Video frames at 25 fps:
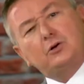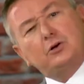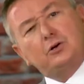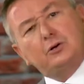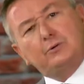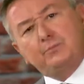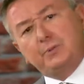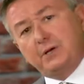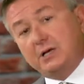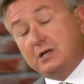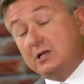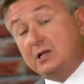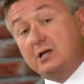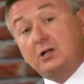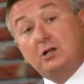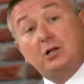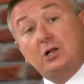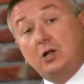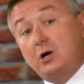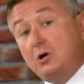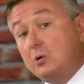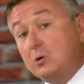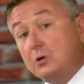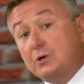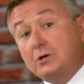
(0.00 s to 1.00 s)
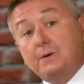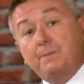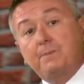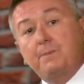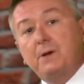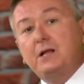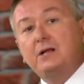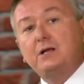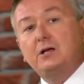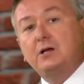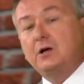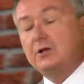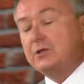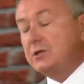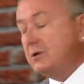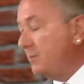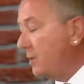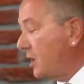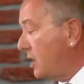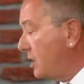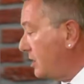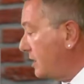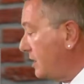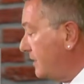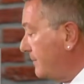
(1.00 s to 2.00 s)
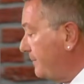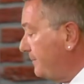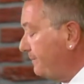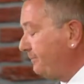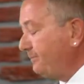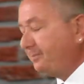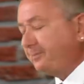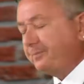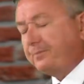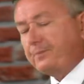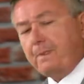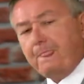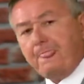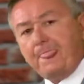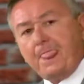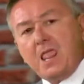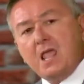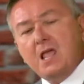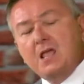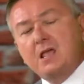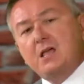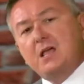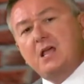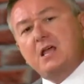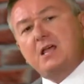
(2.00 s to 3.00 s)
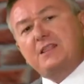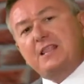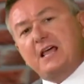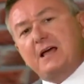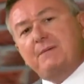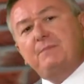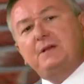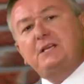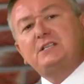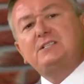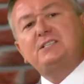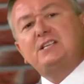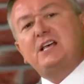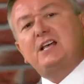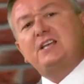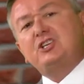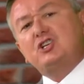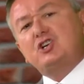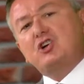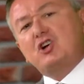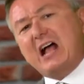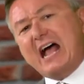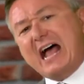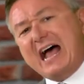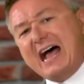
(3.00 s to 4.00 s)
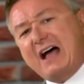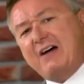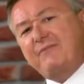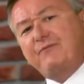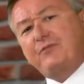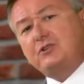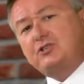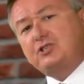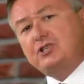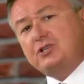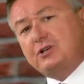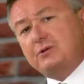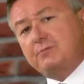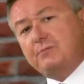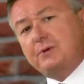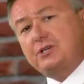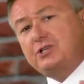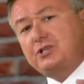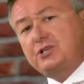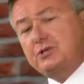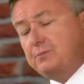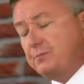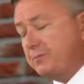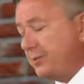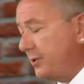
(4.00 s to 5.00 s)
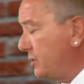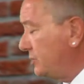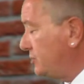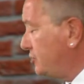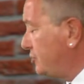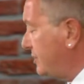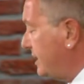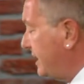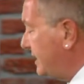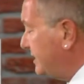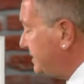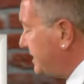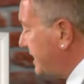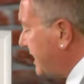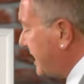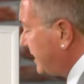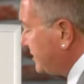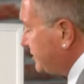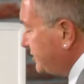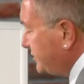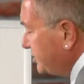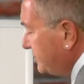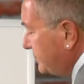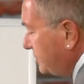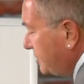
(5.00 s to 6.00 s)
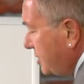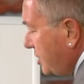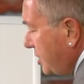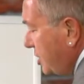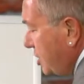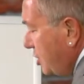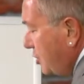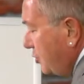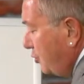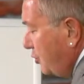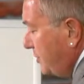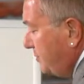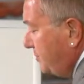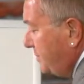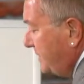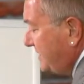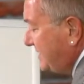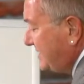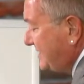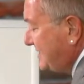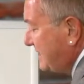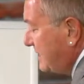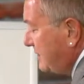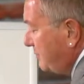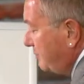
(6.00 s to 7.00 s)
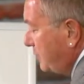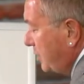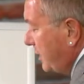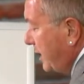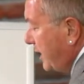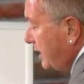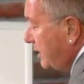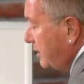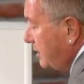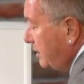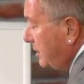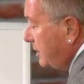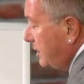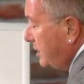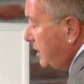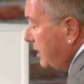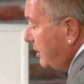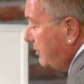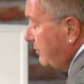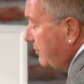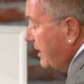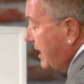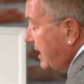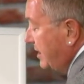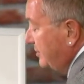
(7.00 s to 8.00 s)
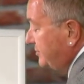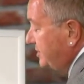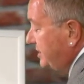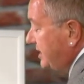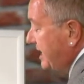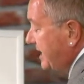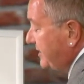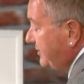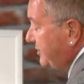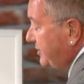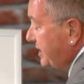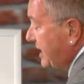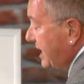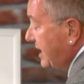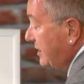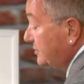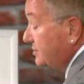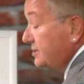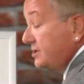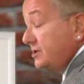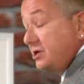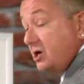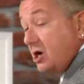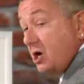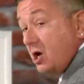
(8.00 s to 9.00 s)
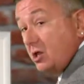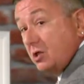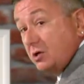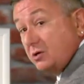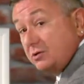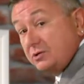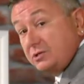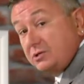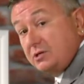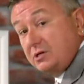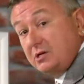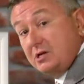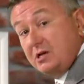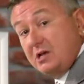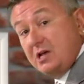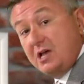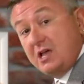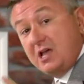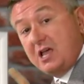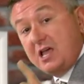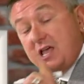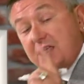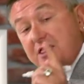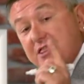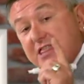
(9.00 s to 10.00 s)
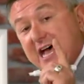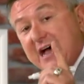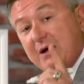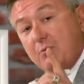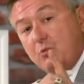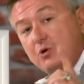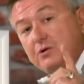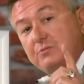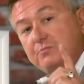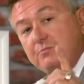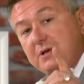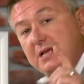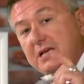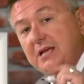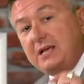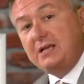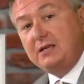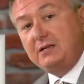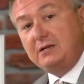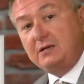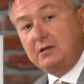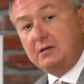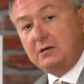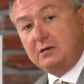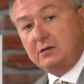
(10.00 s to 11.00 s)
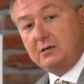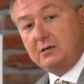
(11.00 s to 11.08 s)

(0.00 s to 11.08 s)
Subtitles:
could be a little lower depending on the market. That means that your average commission per transaction would be somewhere around $10,000. That would mean